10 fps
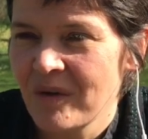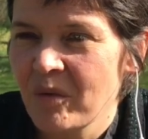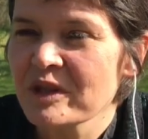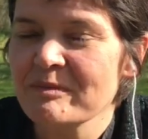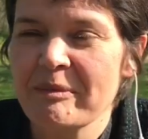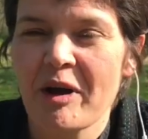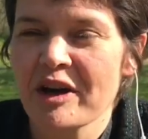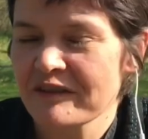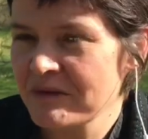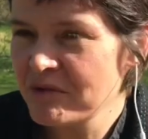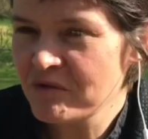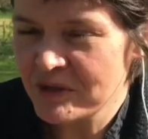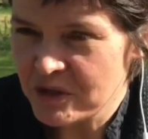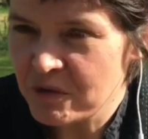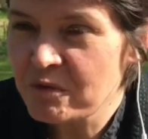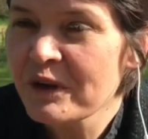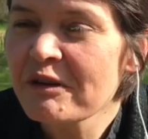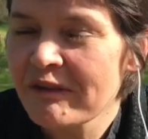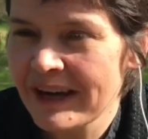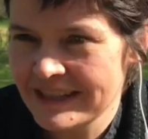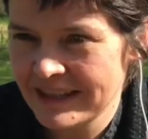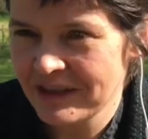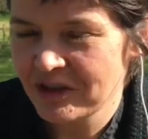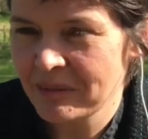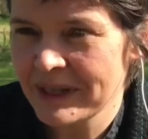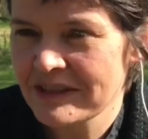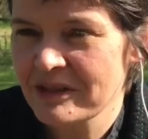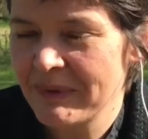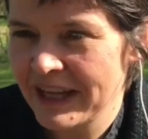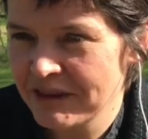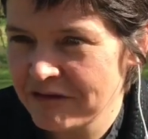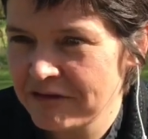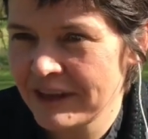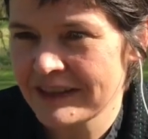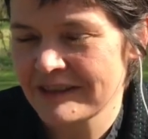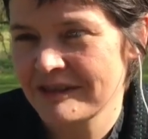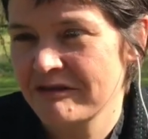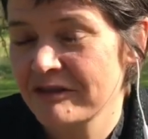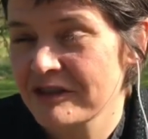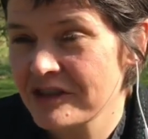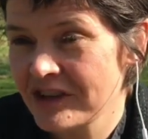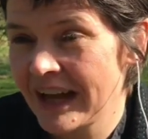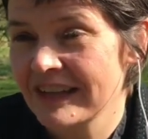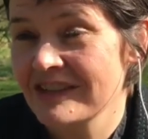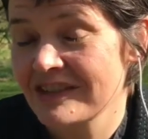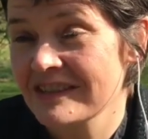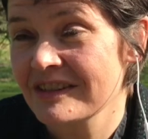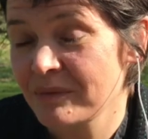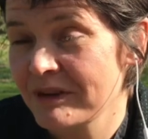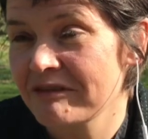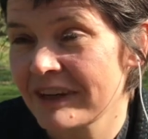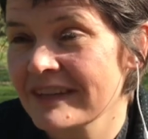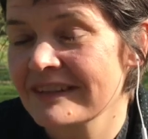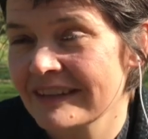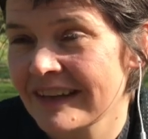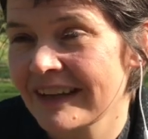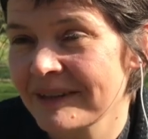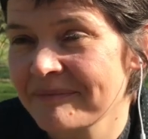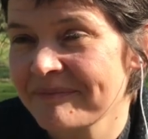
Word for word: want to be part of the movement to rewrite economics to make it fit for the challenges that we face today.